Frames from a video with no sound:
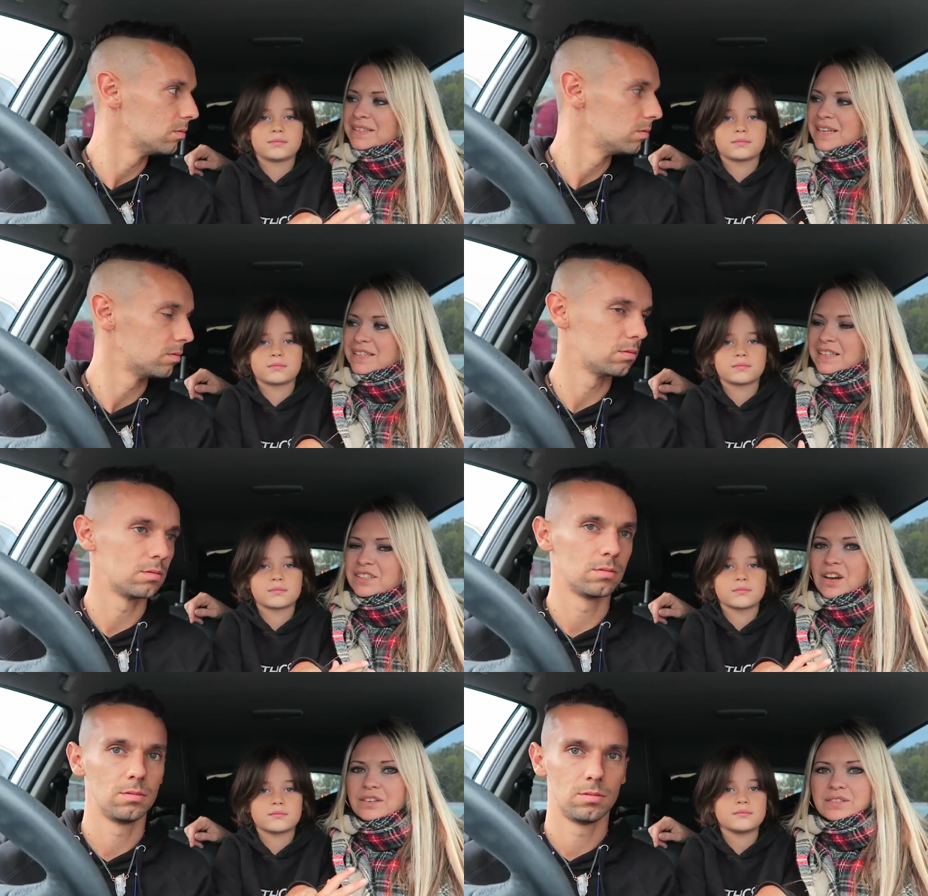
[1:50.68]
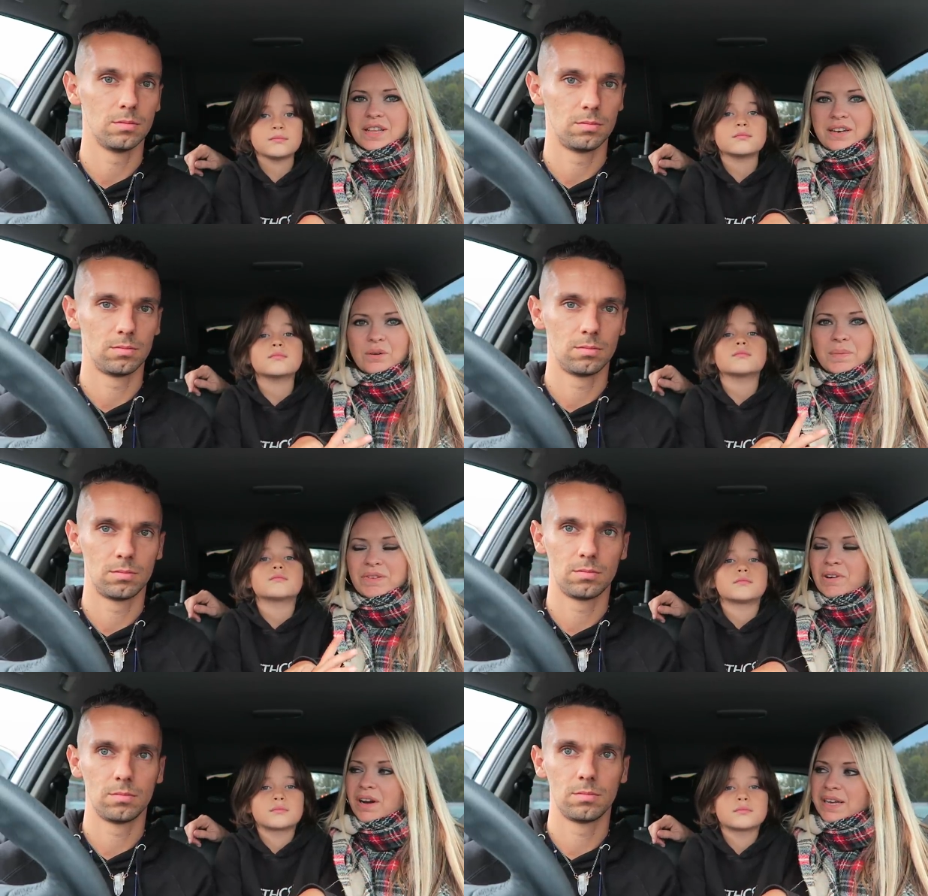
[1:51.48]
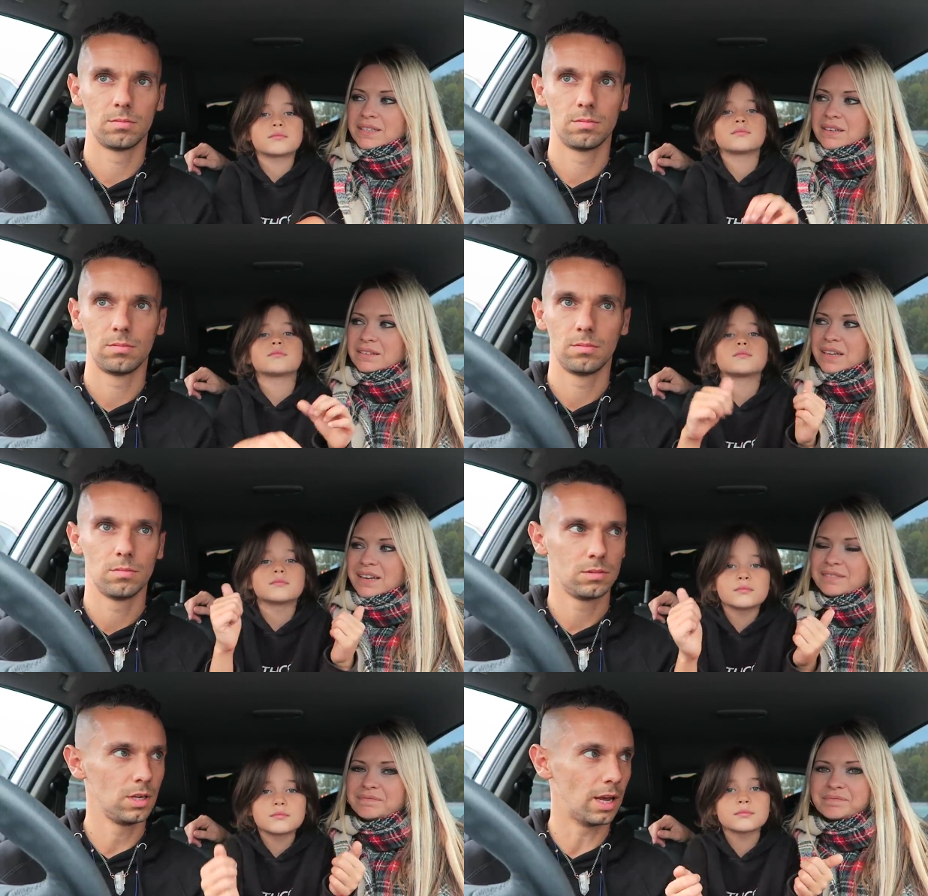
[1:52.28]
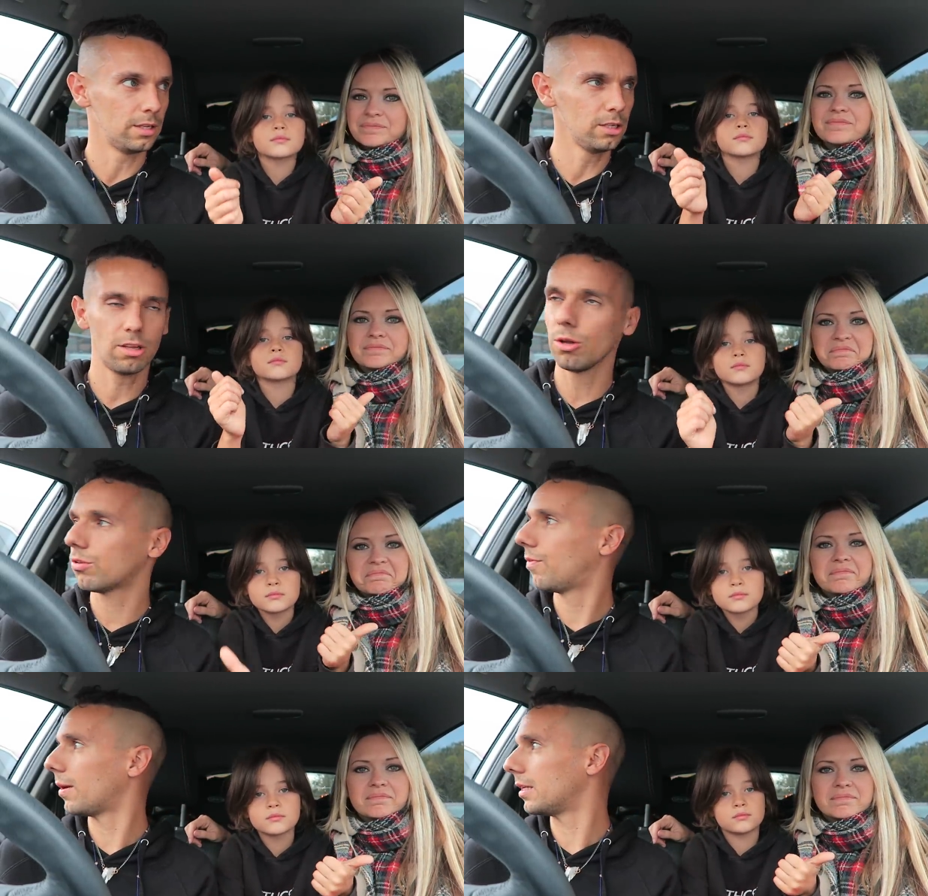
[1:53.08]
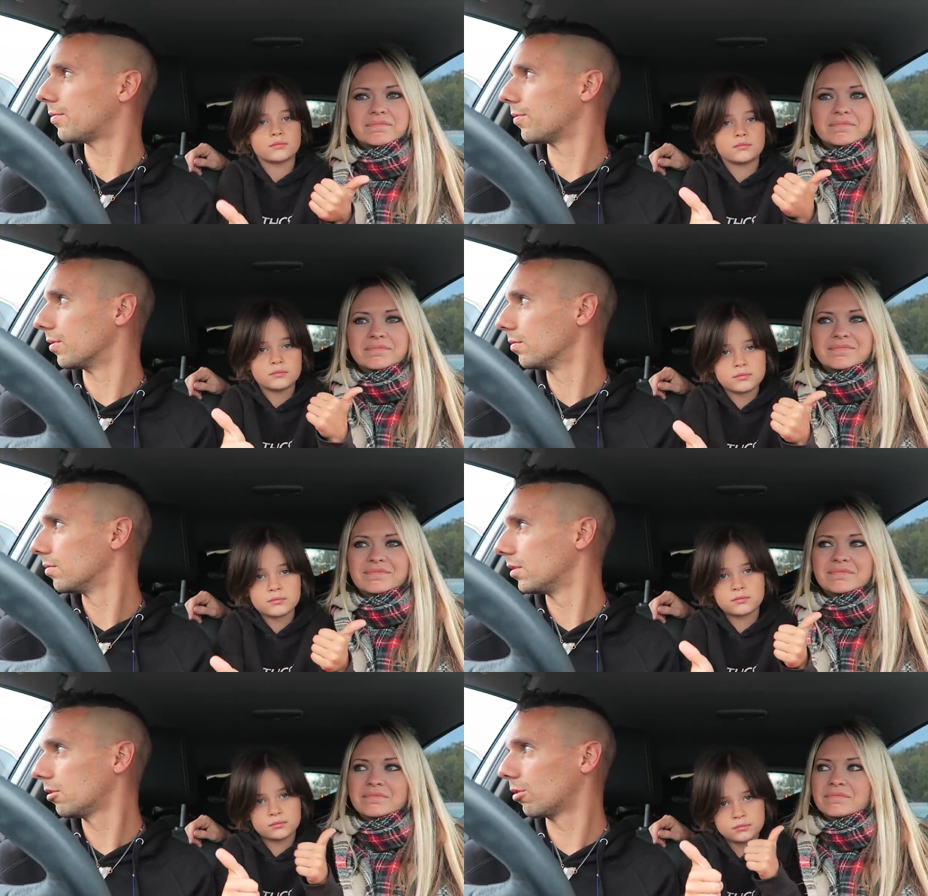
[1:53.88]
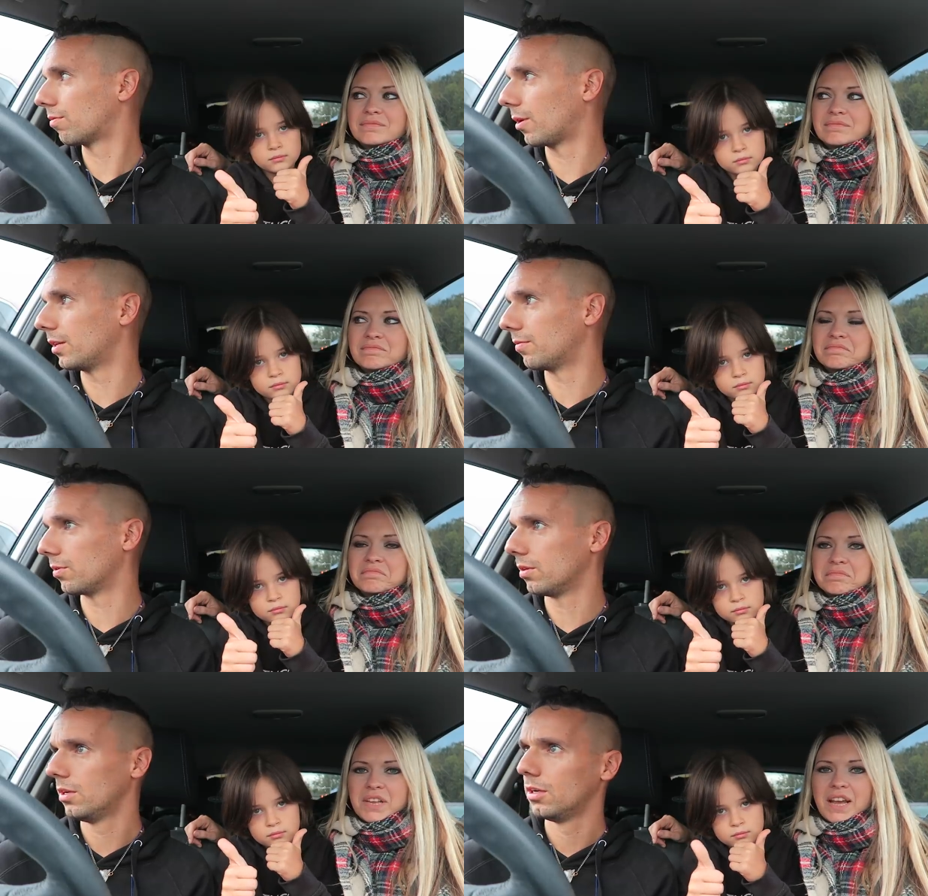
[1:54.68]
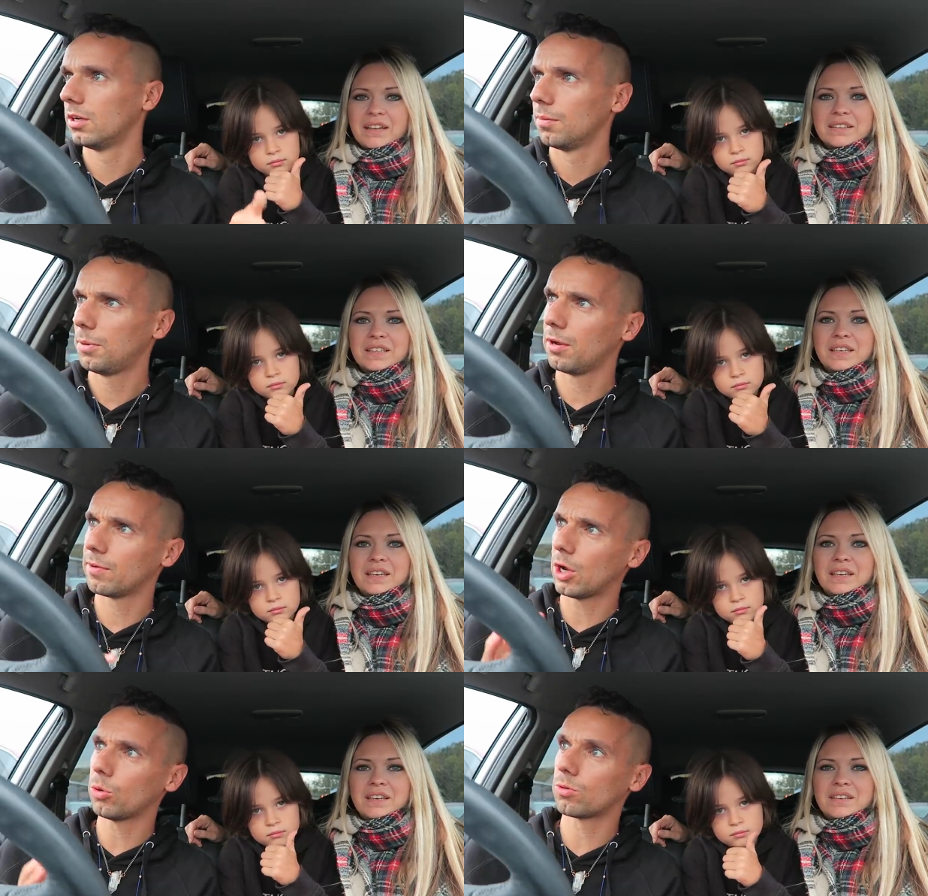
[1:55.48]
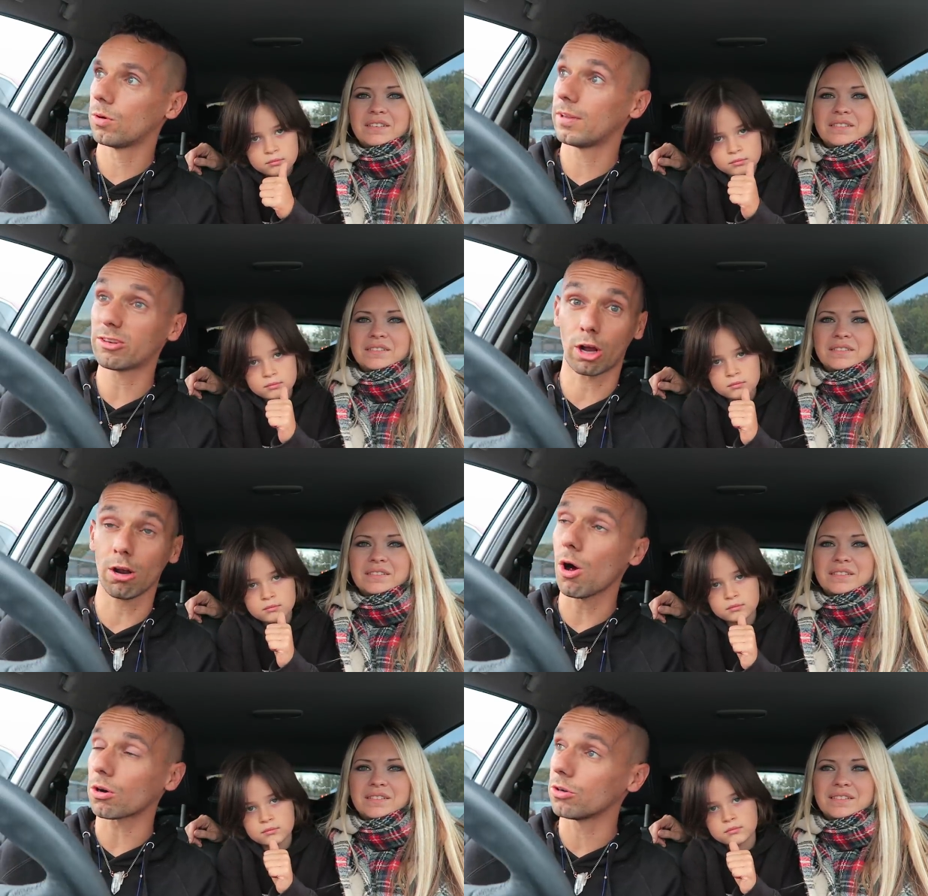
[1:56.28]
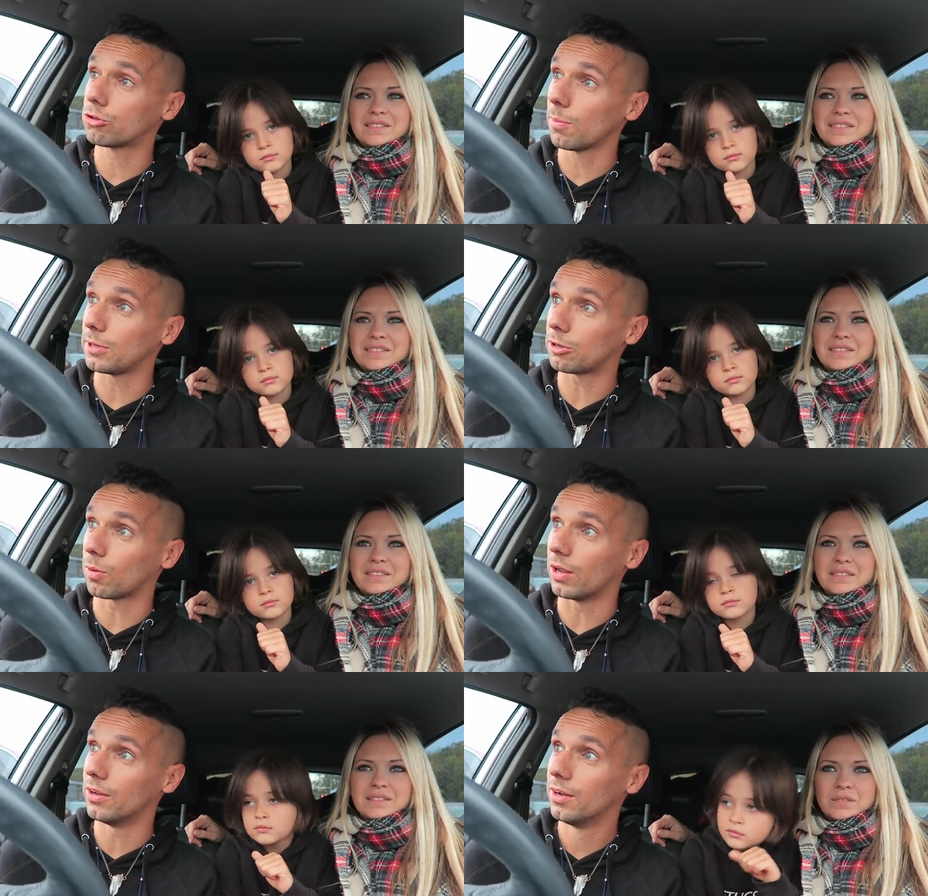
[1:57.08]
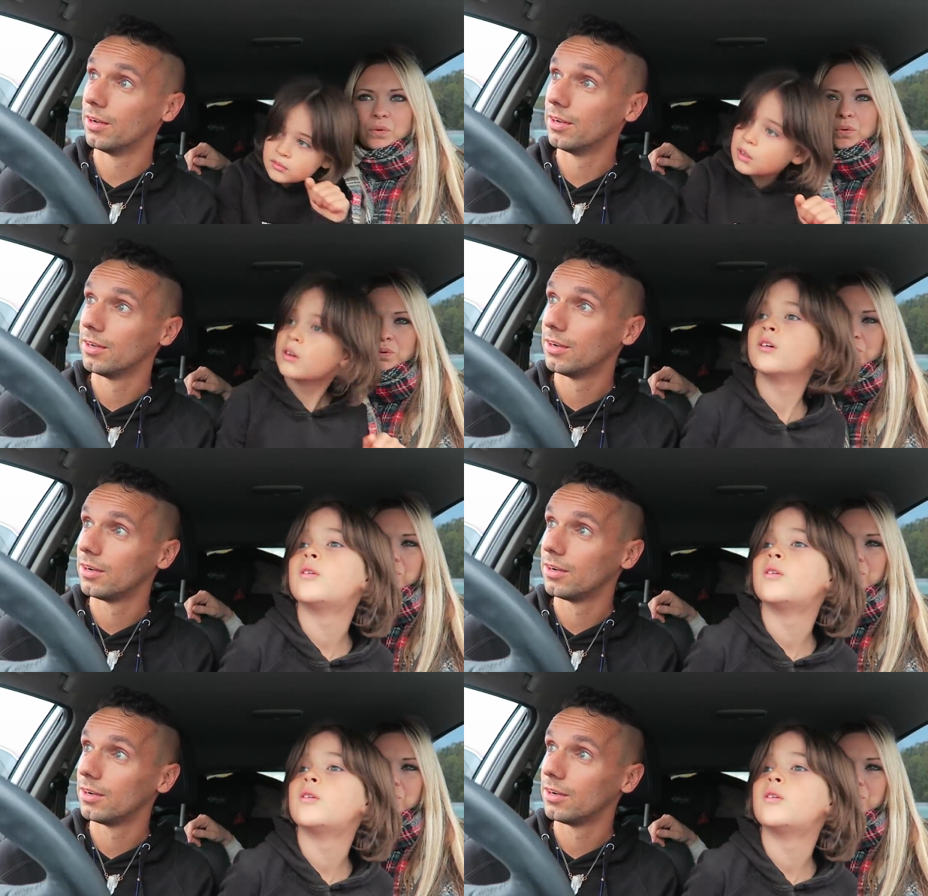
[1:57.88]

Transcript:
Speaker 1: it's their Tesco's, and they're normally right, aren't they?
Speaker 2: Yeah, this looks very different. This looks very different. Yeah. Bit of an older, there's a clock on top of this one. Oh.